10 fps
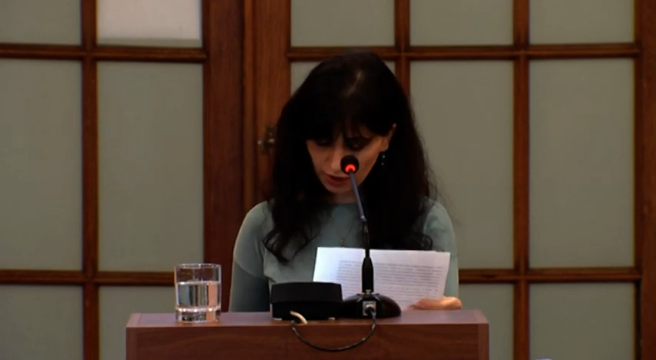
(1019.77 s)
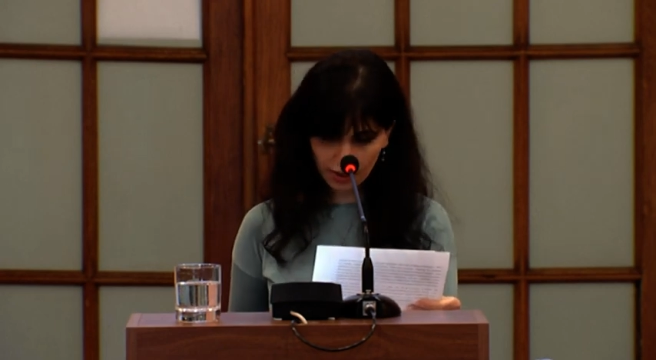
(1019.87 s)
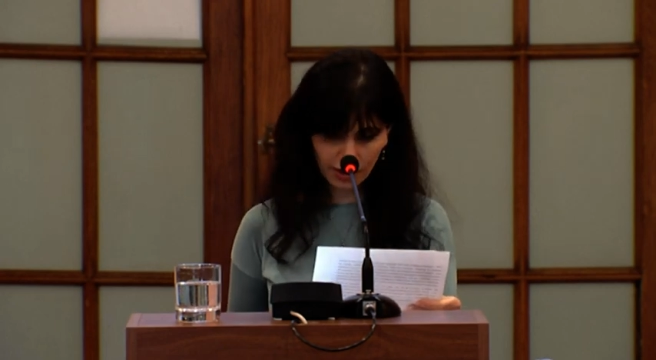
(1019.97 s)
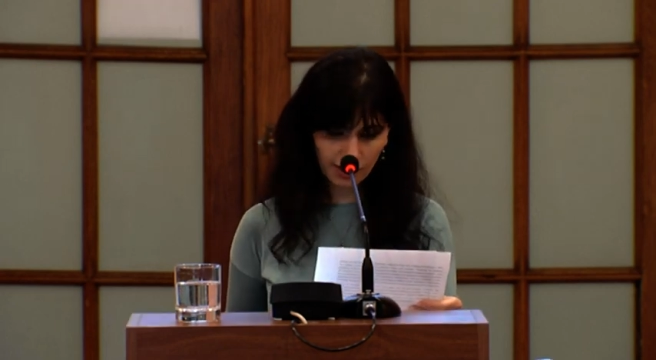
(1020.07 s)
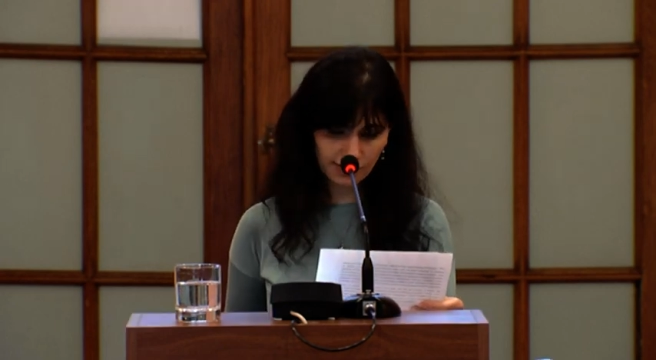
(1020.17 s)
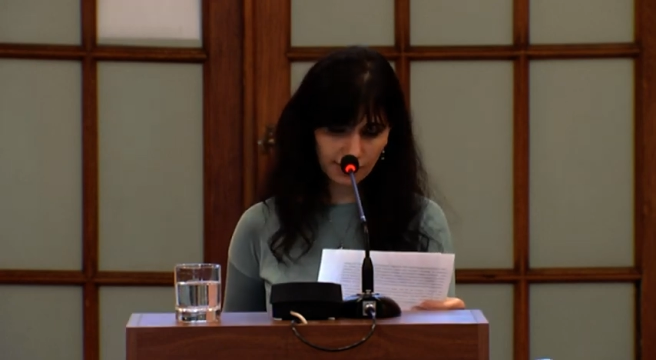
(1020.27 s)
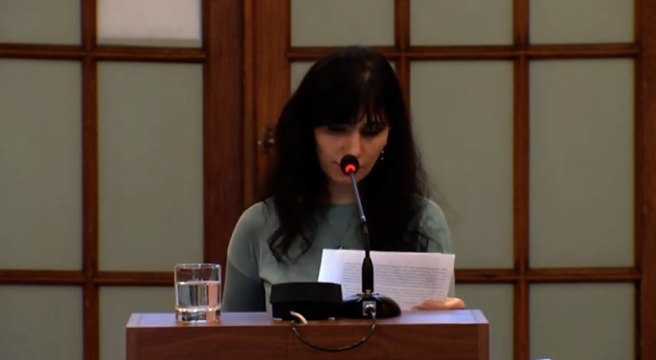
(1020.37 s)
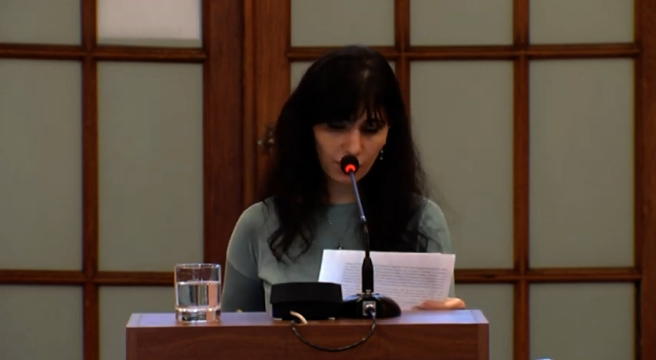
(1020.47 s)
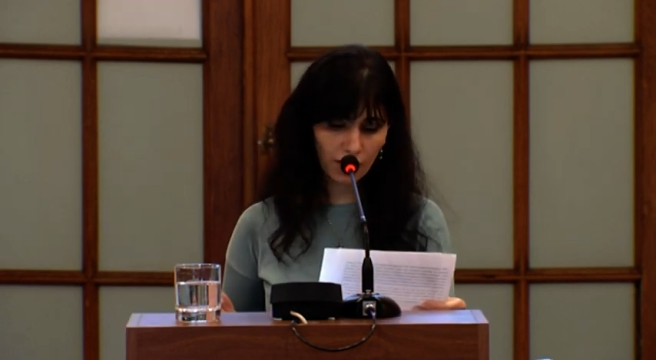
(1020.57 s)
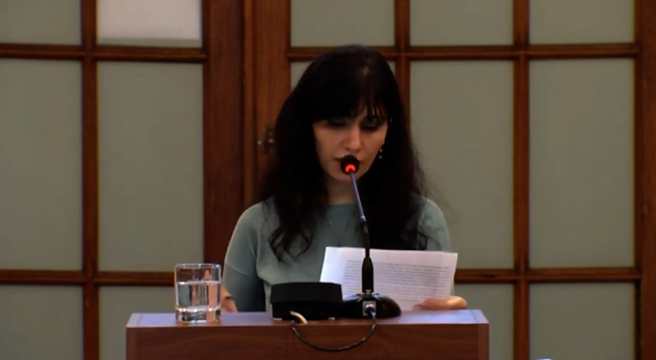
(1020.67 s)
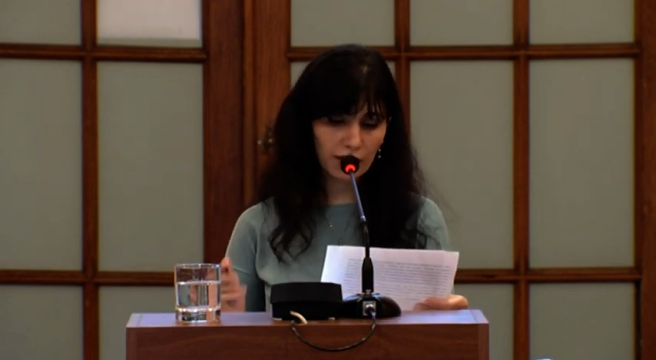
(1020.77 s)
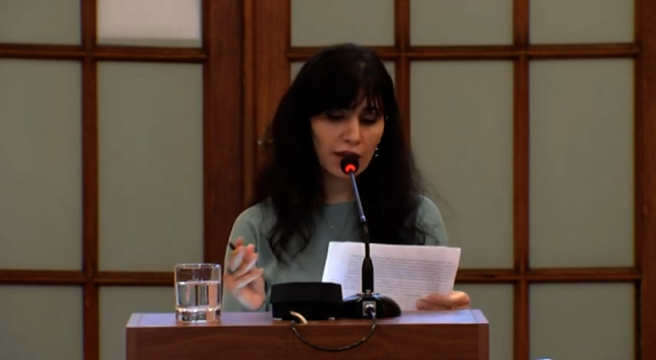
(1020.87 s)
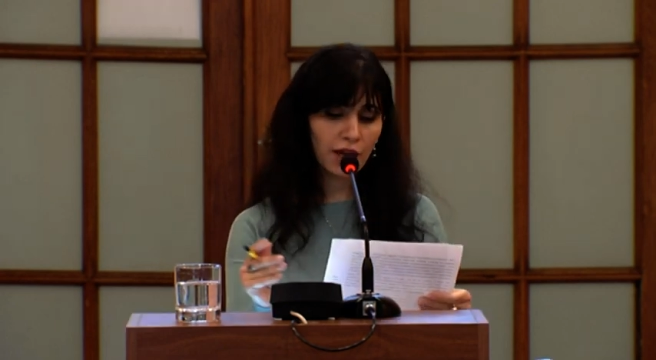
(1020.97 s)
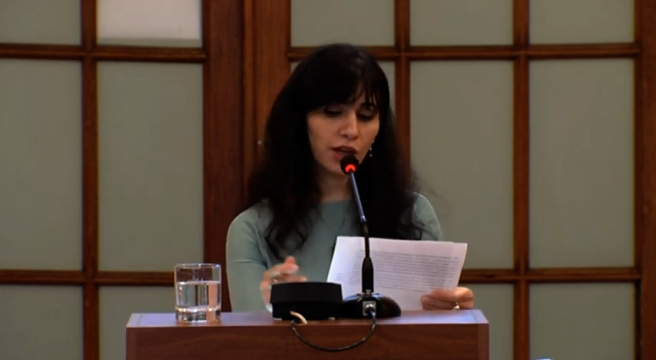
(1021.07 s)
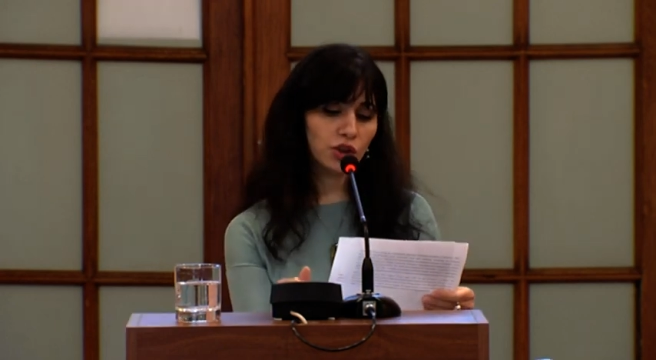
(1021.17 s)
against the mine.
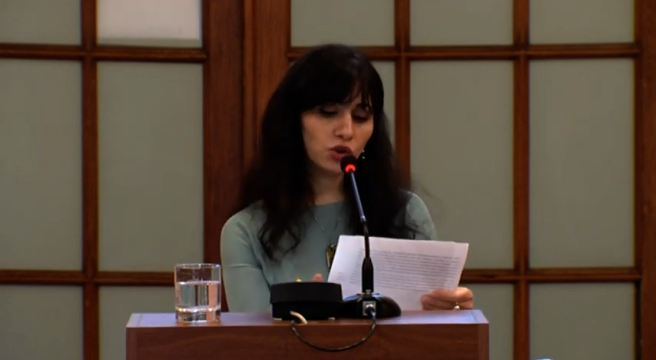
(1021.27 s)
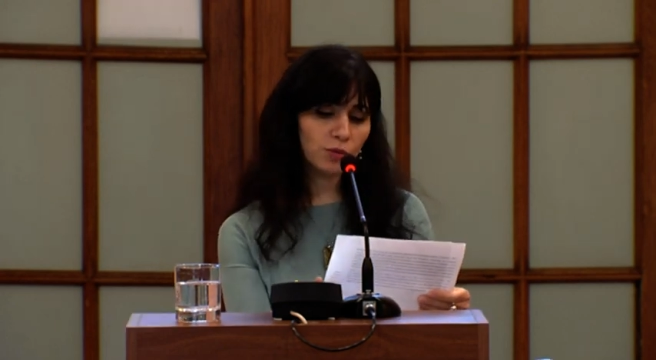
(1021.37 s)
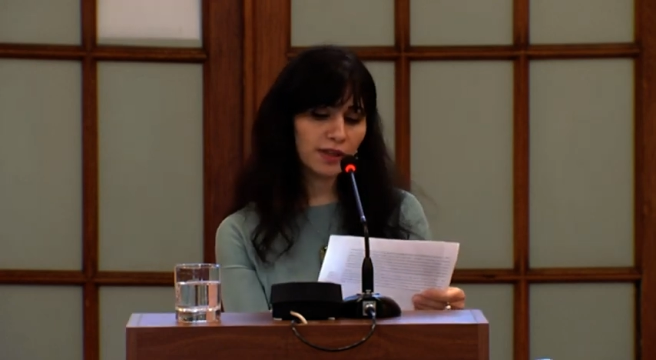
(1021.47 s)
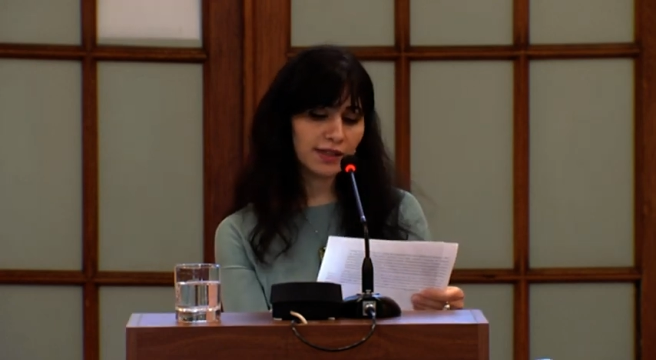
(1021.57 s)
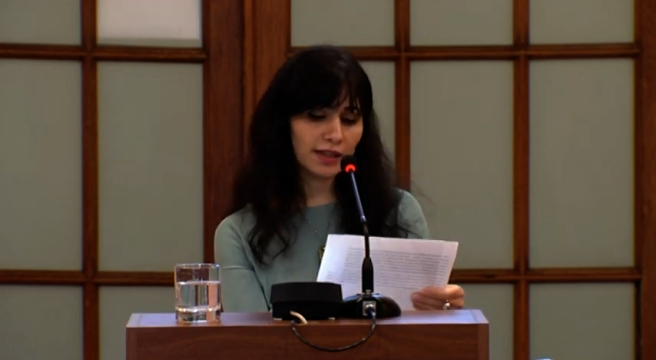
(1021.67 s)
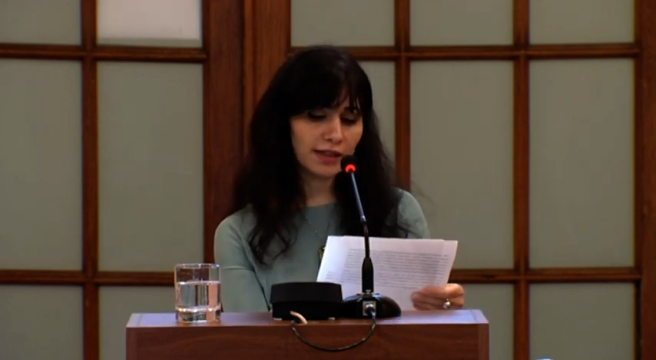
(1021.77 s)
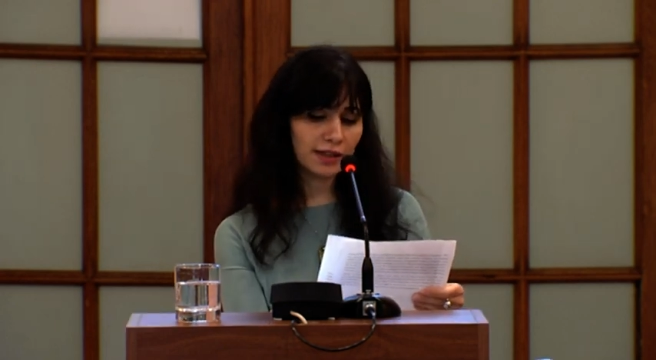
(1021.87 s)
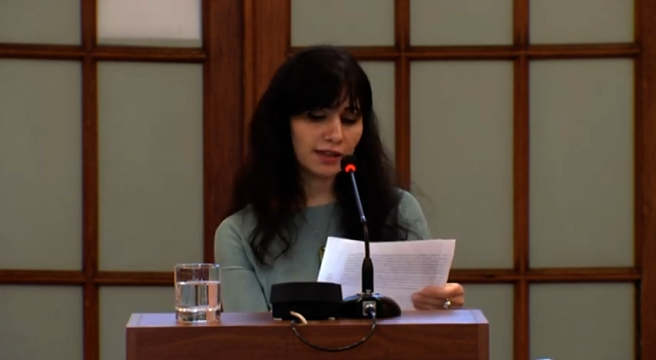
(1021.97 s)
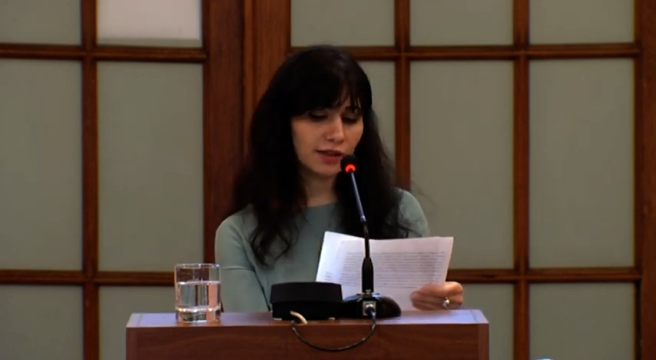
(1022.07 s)
It should be said that these